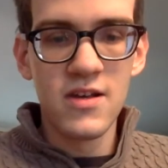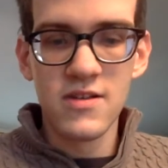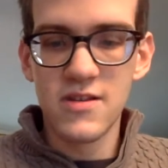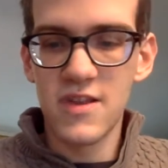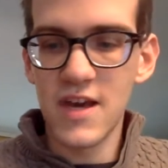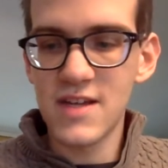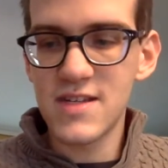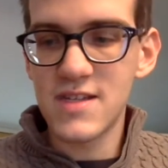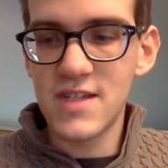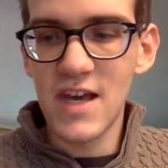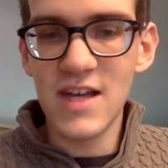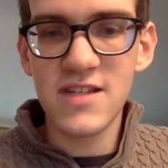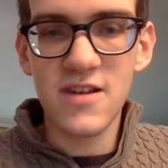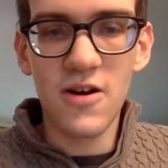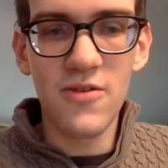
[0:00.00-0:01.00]
So
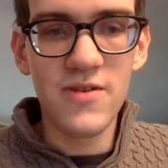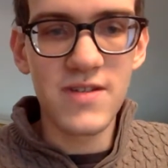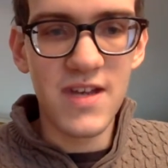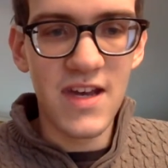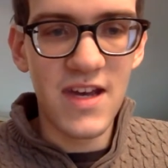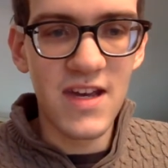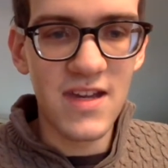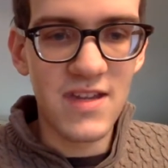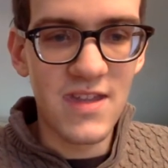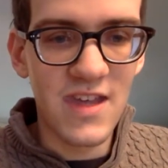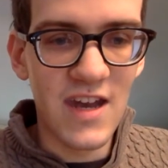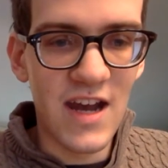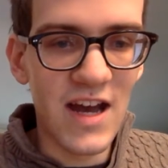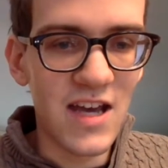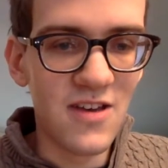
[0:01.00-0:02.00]
that's always a hint
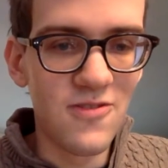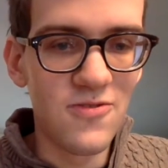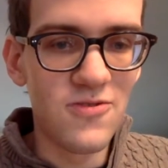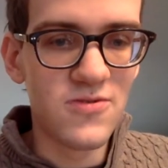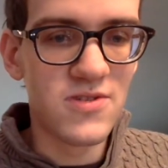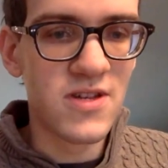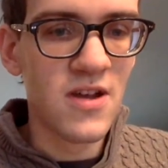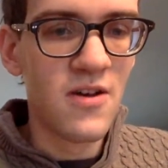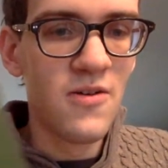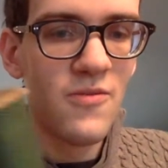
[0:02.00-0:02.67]
that I use